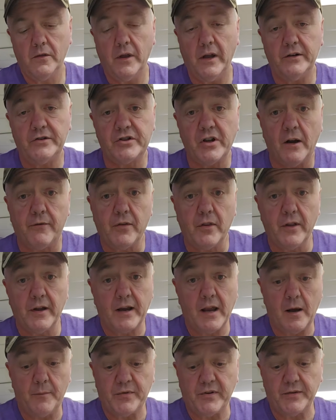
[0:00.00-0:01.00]
They shuffle
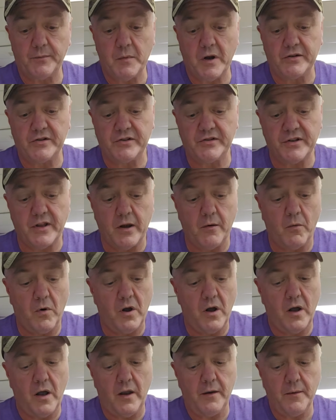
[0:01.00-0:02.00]
the cups as much as they
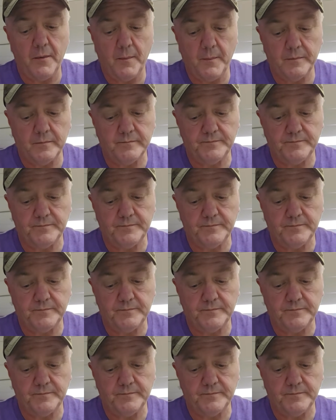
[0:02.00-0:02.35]
want.